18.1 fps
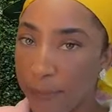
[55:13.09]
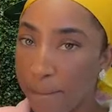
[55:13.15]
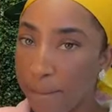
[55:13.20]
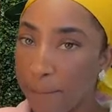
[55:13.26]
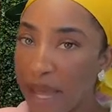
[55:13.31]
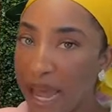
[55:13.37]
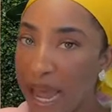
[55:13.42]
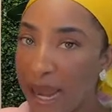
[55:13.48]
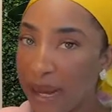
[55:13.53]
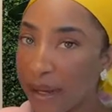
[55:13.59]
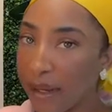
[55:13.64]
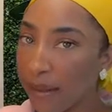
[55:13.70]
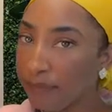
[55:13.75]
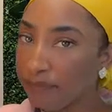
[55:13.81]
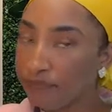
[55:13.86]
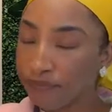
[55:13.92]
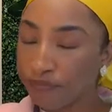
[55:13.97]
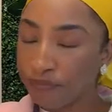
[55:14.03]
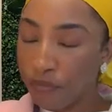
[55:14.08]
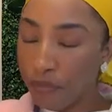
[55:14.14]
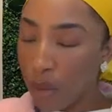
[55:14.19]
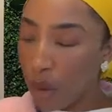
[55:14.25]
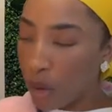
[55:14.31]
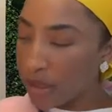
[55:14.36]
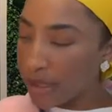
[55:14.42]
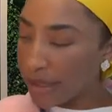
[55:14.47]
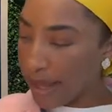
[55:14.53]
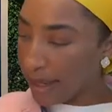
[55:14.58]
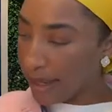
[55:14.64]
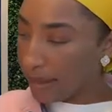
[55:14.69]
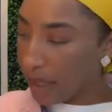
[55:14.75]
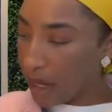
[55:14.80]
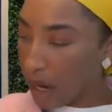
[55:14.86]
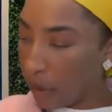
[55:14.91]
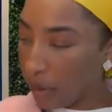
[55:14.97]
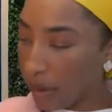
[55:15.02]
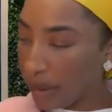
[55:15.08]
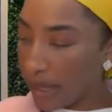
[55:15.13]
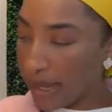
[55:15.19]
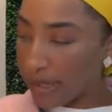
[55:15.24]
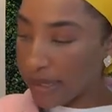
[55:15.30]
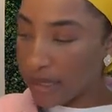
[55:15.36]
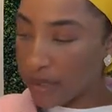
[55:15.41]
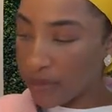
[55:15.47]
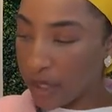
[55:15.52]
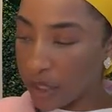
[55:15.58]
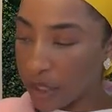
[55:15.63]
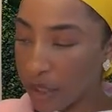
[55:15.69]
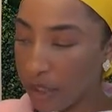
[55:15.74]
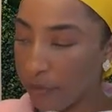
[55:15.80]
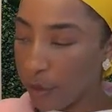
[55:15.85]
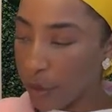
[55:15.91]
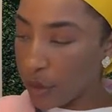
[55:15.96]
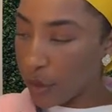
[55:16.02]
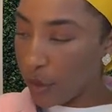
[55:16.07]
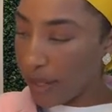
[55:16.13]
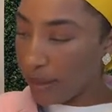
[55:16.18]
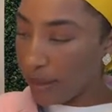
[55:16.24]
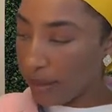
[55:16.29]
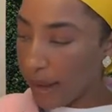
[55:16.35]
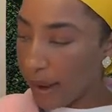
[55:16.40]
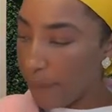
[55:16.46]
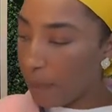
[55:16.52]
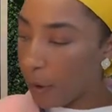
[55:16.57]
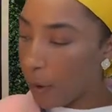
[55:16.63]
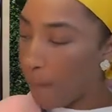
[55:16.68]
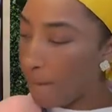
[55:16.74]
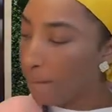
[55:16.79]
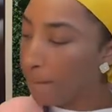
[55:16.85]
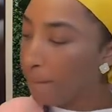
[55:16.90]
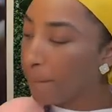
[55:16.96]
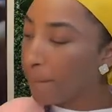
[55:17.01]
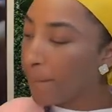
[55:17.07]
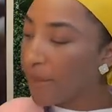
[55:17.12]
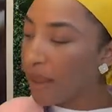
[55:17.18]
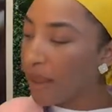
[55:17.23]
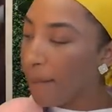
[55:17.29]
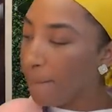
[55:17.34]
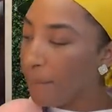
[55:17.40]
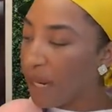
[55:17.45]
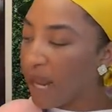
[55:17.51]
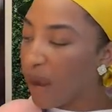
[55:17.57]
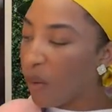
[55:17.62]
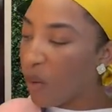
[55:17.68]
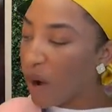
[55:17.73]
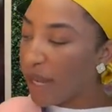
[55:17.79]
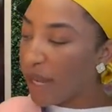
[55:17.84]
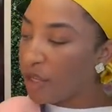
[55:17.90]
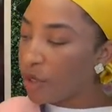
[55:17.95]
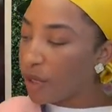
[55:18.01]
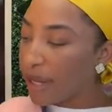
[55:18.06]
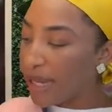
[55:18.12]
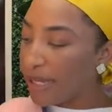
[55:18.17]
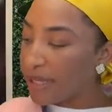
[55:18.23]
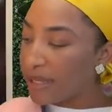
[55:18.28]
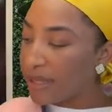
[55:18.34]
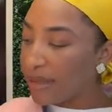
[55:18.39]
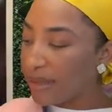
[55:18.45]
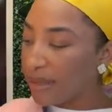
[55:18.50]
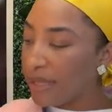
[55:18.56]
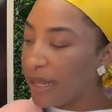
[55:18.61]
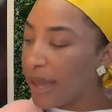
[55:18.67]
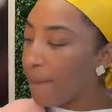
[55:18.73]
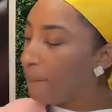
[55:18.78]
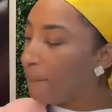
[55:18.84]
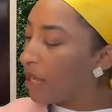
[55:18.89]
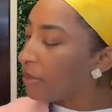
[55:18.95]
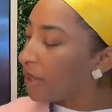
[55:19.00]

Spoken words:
The back, most likely hourglass, especially if you're doing the lipo. But I wanted you guys to see that